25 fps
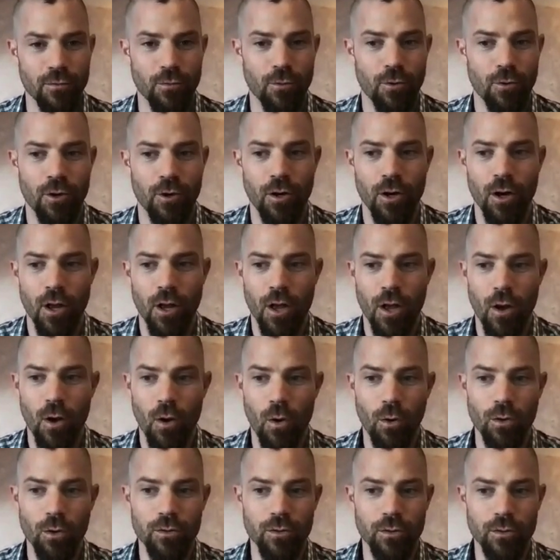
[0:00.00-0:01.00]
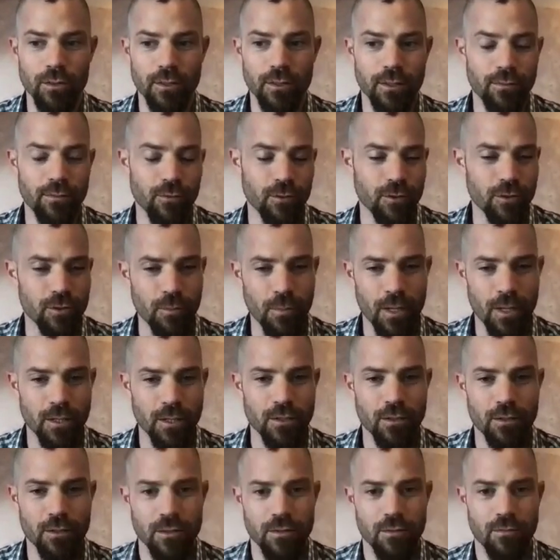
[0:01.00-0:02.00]
for all the different
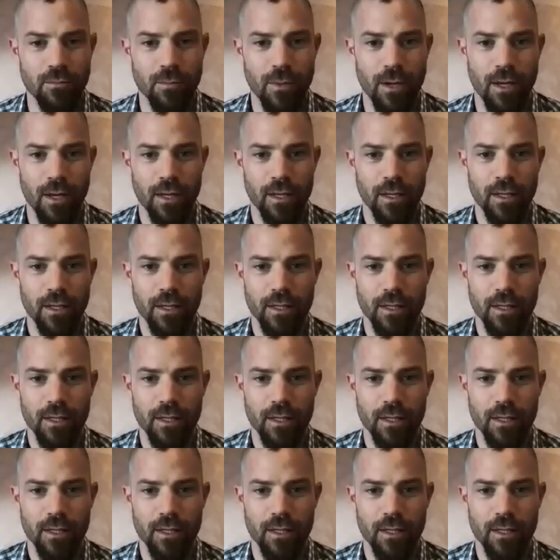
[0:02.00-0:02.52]
dimensions of my